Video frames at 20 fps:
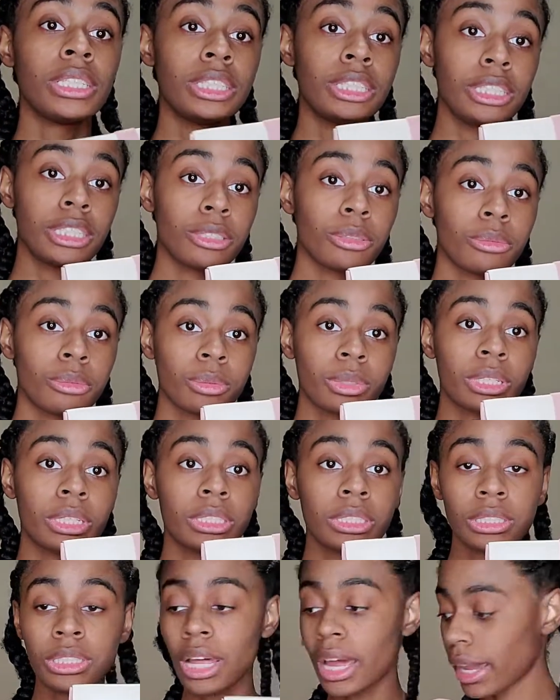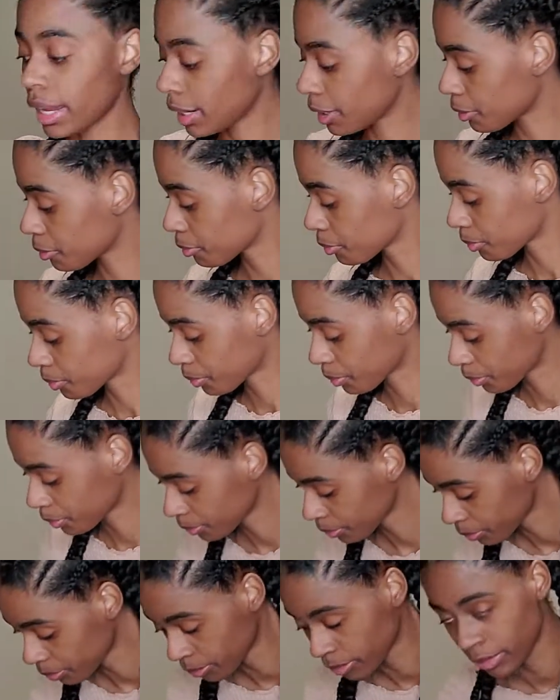This is what it looked like,
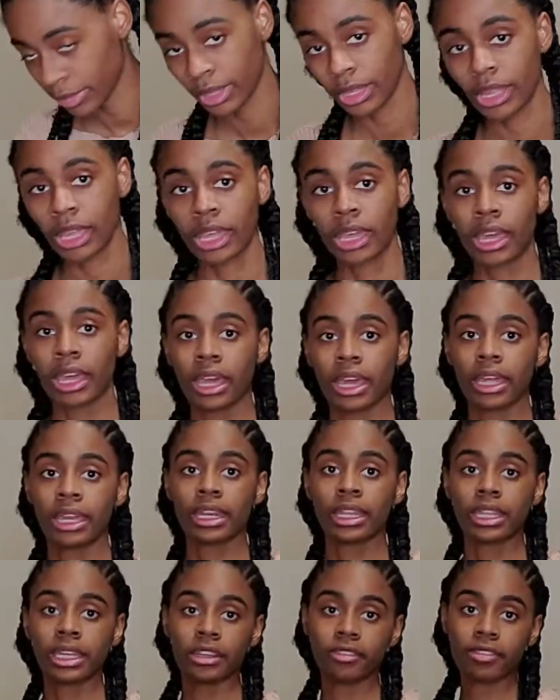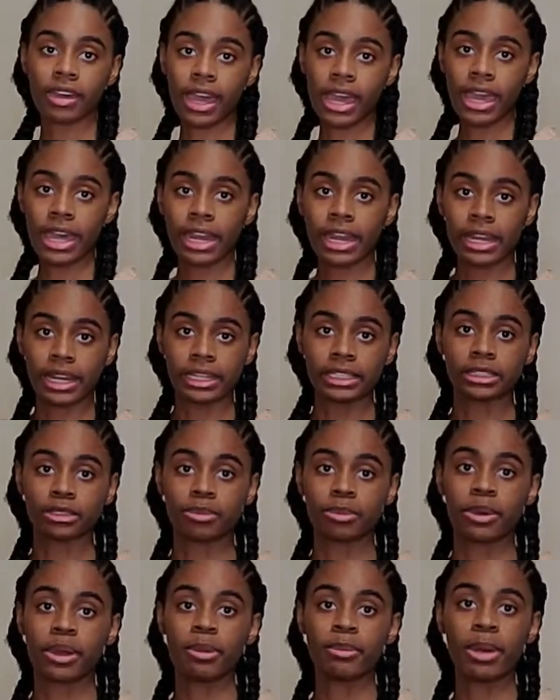and then if I had it as a butt